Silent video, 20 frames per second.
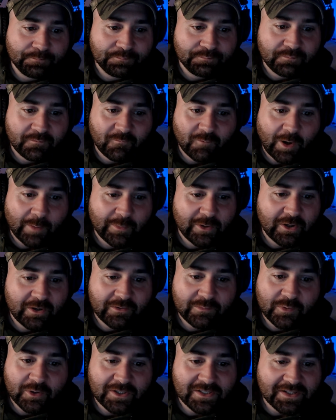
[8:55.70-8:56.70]
Robin Hood,
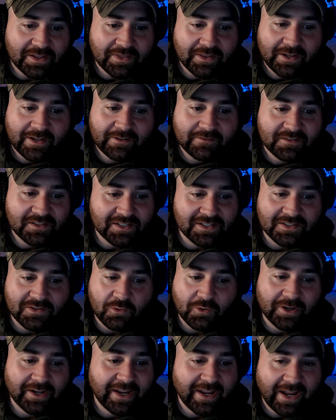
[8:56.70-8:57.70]
Prince of Thieves, it's
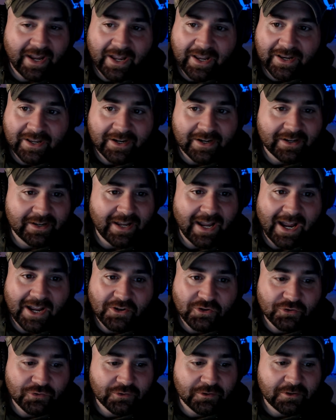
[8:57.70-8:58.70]
organic,
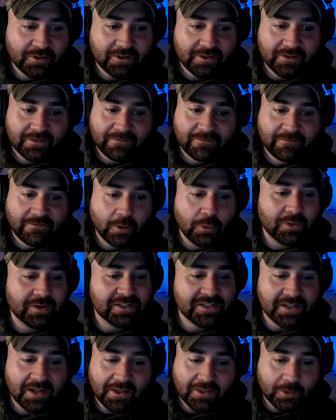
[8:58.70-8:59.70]
natural,
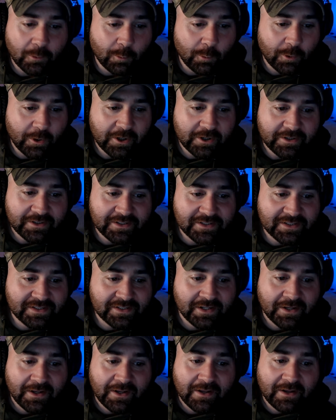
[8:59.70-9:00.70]
focus on the woods.
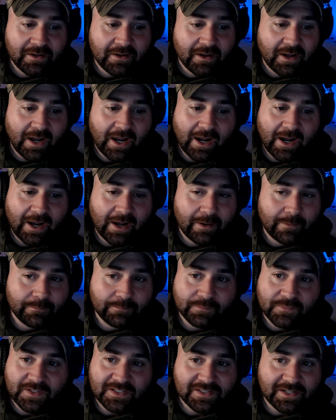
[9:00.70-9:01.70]
The
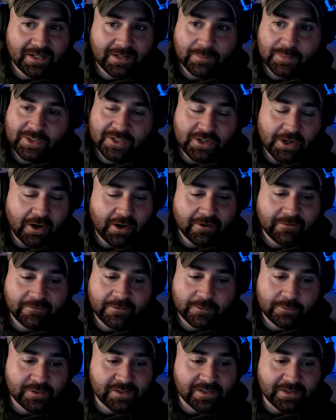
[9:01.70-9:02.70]
cinematography
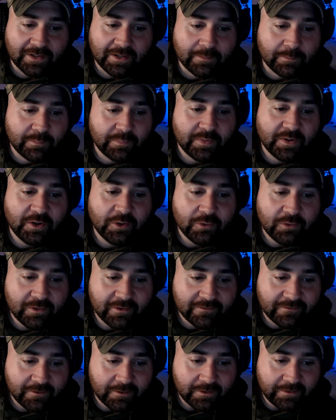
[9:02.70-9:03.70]
was like
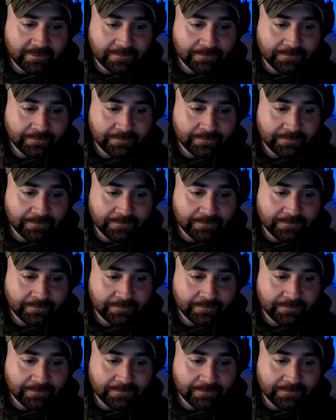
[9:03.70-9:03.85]
beautiful.